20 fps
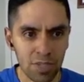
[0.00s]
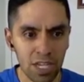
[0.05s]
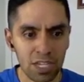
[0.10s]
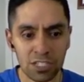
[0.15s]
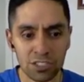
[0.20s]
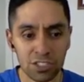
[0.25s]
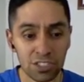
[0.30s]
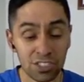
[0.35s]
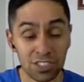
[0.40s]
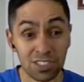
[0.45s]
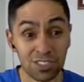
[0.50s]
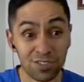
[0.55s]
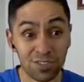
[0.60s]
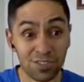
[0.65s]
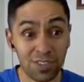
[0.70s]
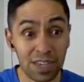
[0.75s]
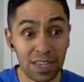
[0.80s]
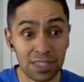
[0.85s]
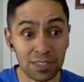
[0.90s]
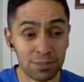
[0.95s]
and I just did a
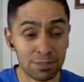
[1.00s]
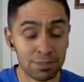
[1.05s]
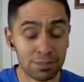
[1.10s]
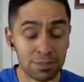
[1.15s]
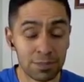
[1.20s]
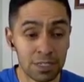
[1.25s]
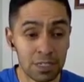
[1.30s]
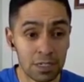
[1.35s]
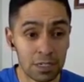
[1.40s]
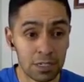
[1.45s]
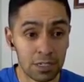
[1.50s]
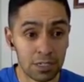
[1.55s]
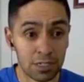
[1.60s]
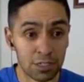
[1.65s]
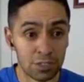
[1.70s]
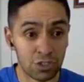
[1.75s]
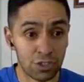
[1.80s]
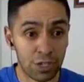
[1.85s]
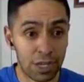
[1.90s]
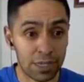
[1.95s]
fade.
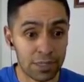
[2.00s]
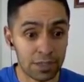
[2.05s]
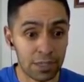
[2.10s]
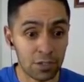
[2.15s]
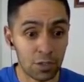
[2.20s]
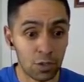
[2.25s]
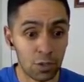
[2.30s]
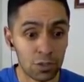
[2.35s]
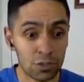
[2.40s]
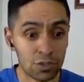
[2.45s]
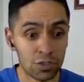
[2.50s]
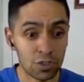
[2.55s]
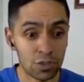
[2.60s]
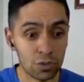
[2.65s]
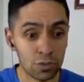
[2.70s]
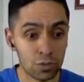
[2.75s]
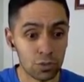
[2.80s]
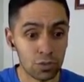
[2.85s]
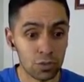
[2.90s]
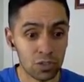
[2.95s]
Drag that
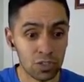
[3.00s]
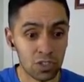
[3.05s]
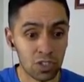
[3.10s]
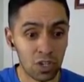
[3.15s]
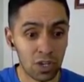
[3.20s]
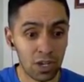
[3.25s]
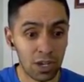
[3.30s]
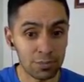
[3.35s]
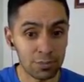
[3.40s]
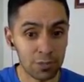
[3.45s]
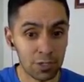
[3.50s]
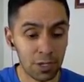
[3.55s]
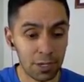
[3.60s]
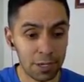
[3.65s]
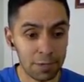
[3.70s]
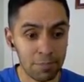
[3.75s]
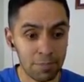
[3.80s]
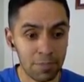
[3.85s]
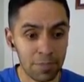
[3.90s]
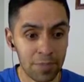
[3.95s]
onto your
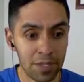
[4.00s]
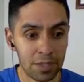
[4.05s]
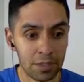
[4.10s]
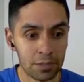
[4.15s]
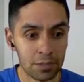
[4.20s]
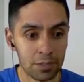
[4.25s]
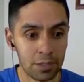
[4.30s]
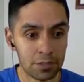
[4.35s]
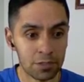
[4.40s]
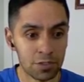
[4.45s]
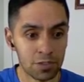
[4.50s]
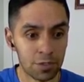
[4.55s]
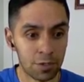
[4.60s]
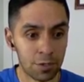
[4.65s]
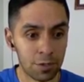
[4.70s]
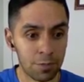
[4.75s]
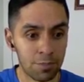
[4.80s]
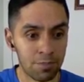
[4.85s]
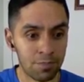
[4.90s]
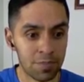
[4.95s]
timeline like
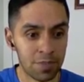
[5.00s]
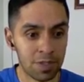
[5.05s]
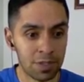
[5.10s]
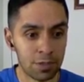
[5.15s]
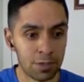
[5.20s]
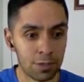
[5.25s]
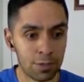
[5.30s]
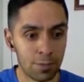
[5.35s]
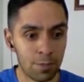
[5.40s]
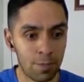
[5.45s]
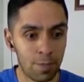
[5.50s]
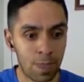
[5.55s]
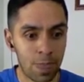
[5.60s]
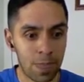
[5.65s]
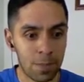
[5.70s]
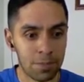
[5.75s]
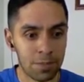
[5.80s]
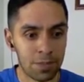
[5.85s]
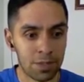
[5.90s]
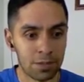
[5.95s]
so.
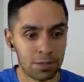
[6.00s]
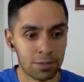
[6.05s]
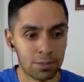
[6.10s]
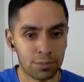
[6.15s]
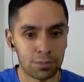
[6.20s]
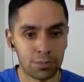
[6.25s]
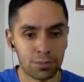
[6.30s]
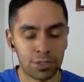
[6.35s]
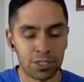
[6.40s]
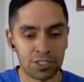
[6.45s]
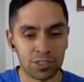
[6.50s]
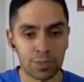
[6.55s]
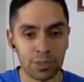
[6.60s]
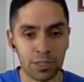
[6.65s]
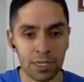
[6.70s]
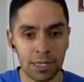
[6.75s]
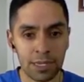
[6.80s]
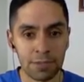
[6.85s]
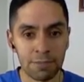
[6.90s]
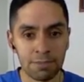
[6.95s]
Press
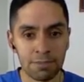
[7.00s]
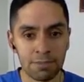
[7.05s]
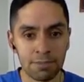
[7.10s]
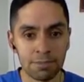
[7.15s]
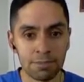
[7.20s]
play